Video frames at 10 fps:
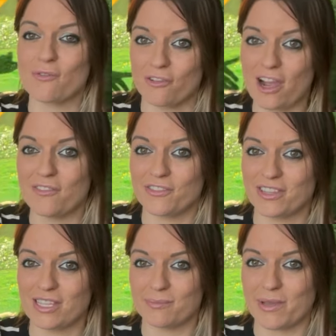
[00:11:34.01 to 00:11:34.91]
rather than
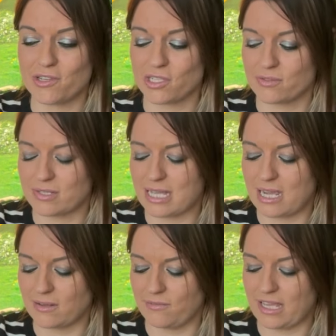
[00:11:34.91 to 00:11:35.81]
the emotional
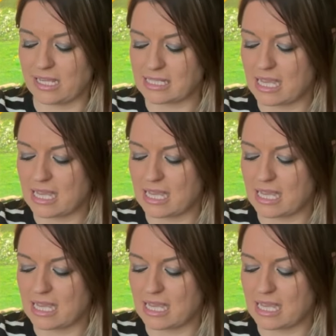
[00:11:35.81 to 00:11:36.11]
side of things.